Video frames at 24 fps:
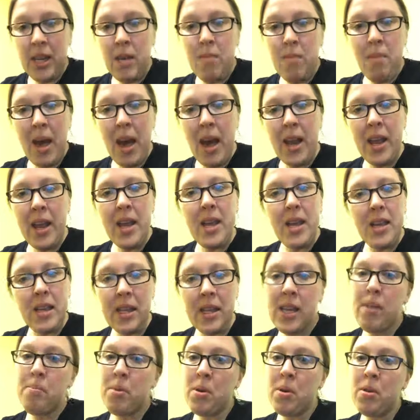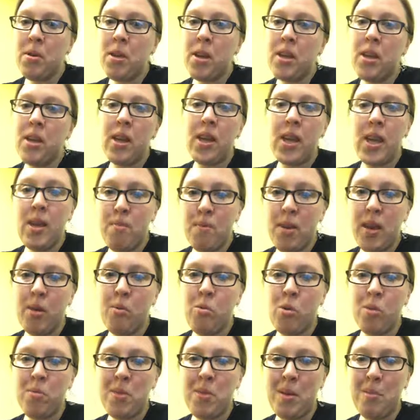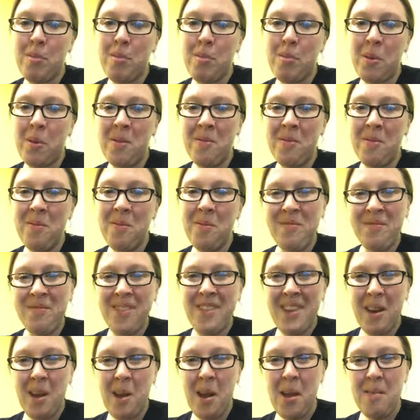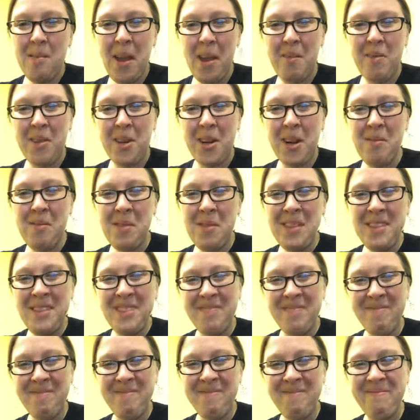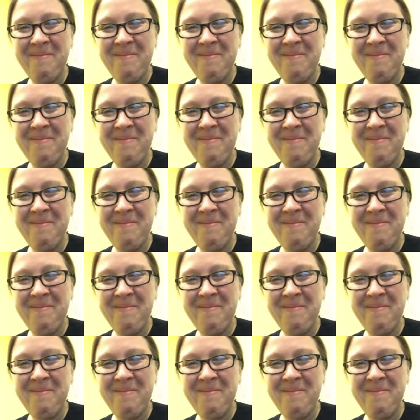Keep at it and keep building and keep meeting more people. All right. Have a great one.